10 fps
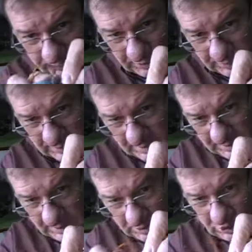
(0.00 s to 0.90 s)
thing
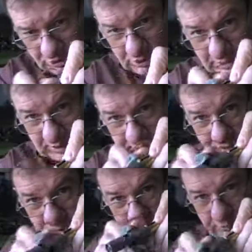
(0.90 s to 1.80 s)
is just to clean
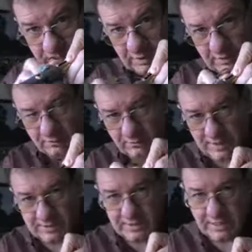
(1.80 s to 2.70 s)
off
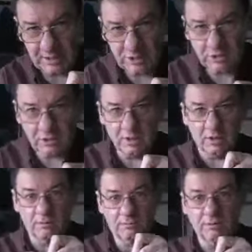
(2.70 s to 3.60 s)
that section
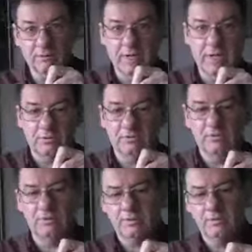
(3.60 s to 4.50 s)
of the
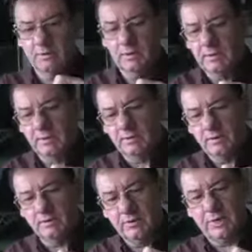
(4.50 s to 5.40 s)
valve
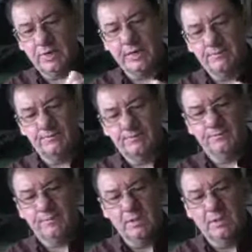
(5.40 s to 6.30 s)
there.
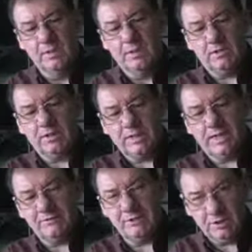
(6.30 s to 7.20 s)
Okay,
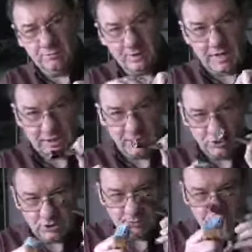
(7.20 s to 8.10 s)
having done that,
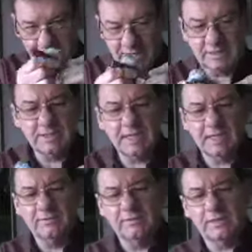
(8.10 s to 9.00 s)
just put that
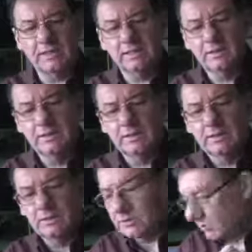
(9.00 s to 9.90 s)
safely
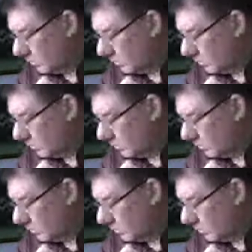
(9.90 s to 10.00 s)
to